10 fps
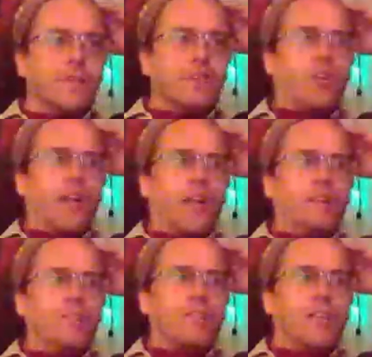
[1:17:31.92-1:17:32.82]

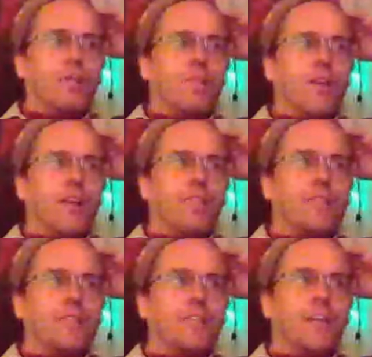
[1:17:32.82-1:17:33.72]
Train, say your
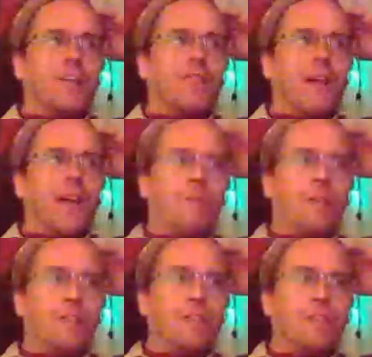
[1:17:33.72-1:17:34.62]
prayers, take your
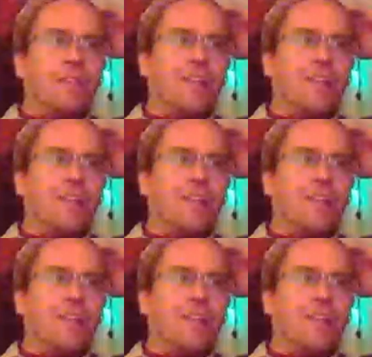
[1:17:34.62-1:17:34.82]
vitamins,